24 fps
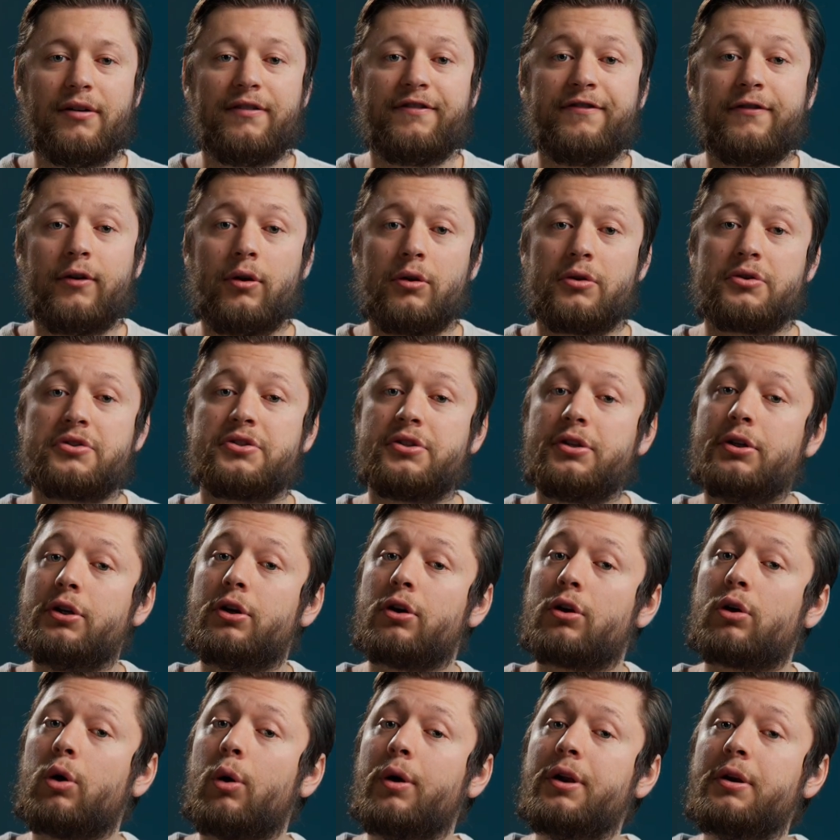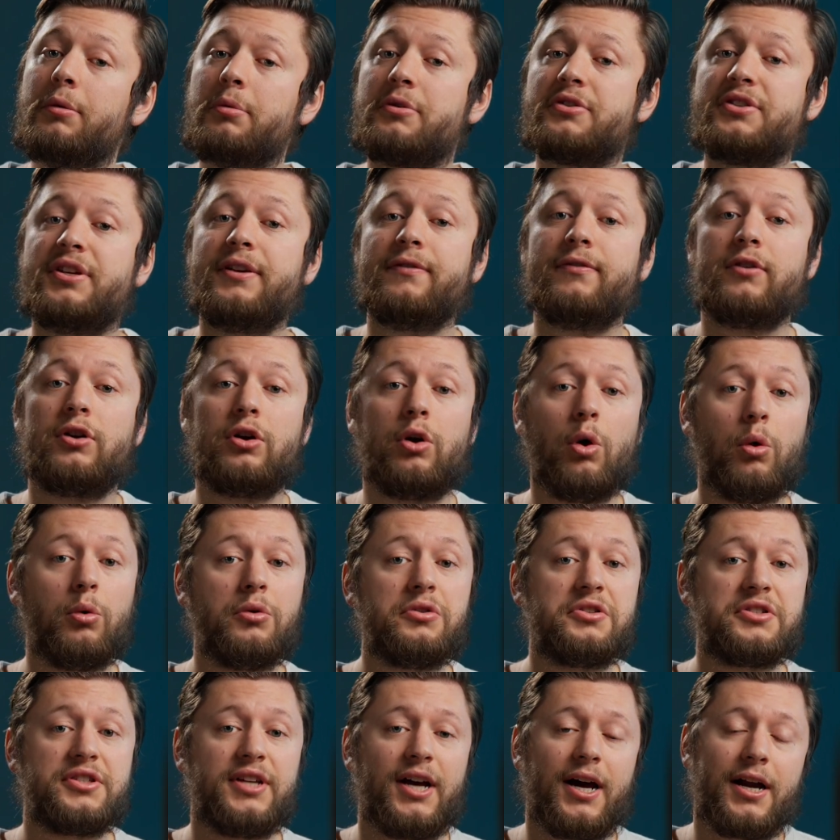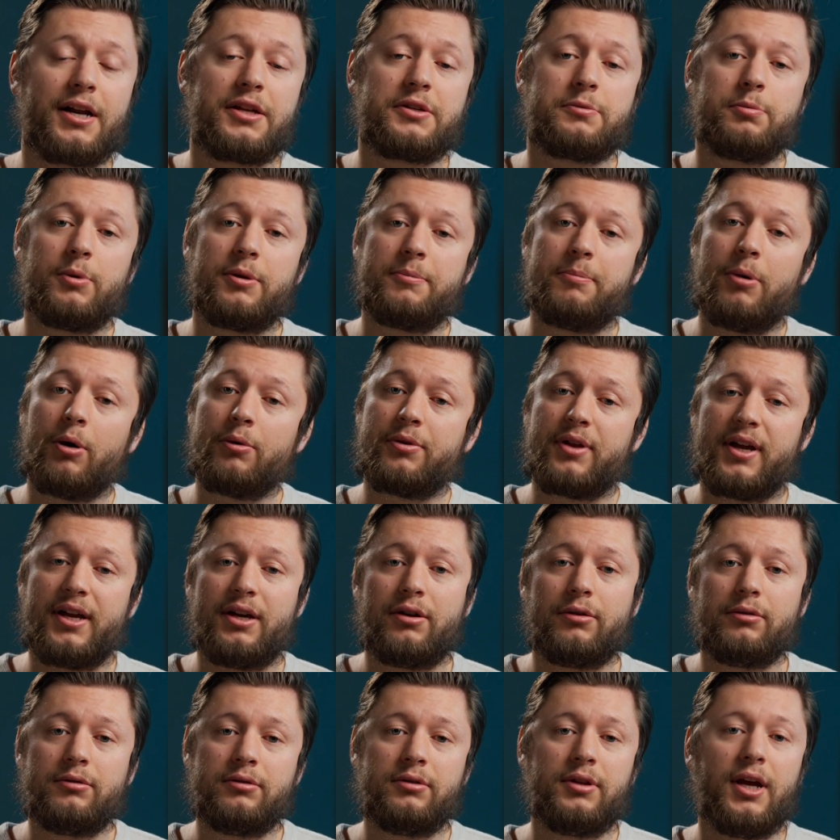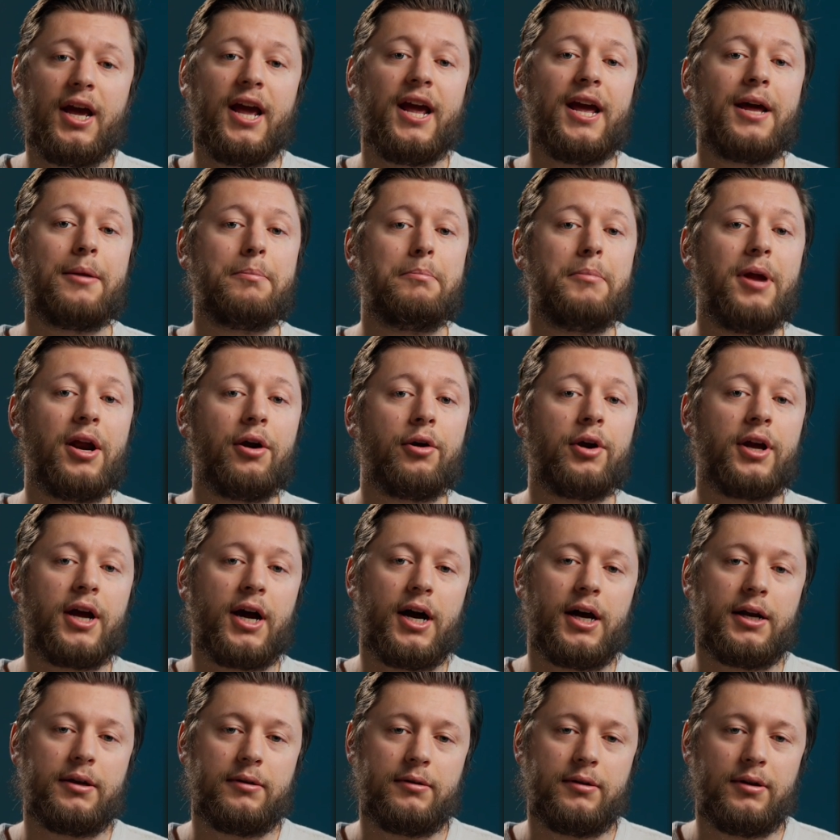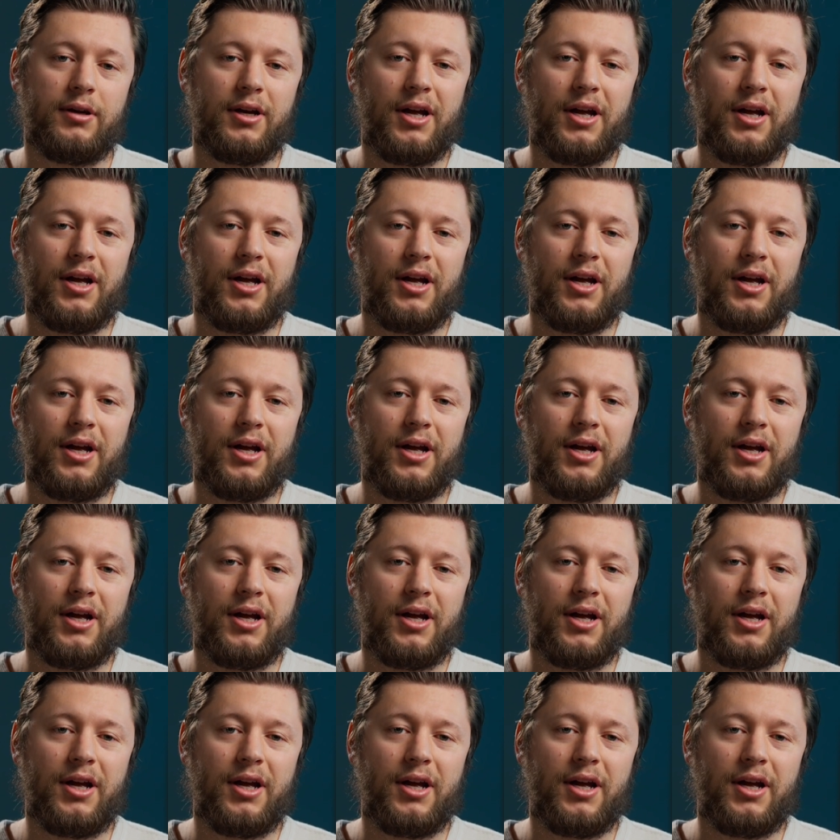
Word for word: First, you're going to receive gold status with both Hilton and Marriott.